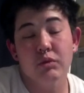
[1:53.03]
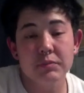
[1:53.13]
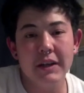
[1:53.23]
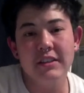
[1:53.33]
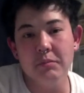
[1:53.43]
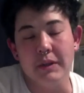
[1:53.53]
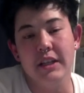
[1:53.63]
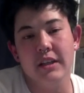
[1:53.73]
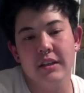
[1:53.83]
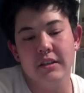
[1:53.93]
respected
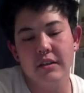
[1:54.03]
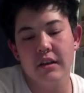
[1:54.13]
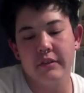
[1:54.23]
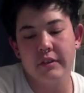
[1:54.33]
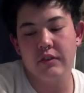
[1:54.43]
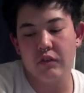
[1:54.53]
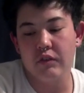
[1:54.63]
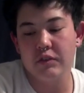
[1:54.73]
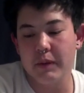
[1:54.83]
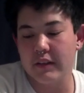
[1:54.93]
me, you know, and
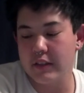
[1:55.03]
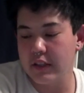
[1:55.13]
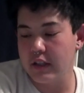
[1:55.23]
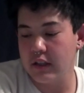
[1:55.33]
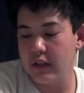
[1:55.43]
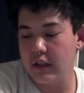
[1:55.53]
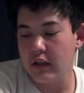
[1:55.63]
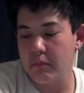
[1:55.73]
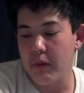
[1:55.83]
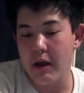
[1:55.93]
respected
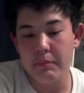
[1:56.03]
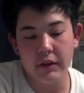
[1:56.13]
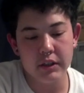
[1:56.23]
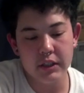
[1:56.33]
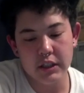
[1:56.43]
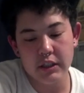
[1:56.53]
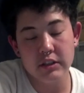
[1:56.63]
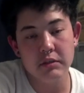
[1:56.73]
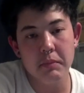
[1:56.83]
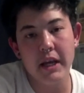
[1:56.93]
my ability
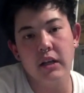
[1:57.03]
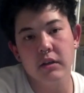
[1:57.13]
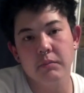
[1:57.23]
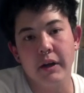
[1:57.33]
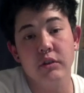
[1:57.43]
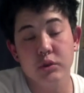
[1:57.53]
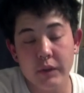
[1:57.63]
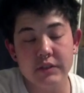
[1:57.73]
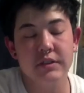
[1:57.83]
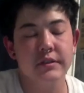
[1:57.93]
to make my own
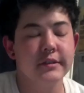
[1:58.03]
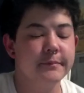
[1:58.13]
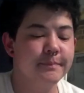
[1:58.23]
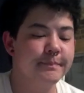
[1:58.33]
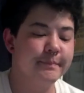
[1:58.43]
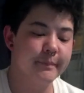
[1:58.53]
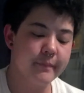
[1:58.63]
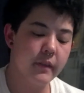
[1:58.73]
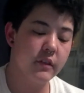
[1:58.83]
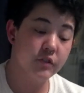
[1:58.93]
choices.
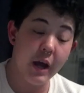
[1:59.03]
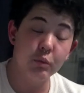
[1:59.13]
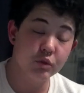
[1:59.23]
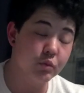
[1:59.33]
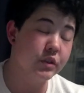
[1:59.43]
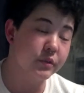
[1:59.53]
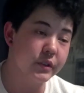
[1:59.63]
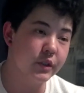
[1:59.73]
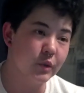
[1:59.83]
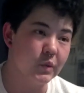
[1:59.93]
So, that was really,
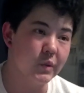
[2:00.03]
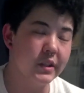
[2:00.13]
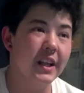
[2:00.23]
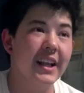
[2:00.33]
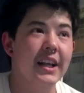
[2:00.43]
really cool.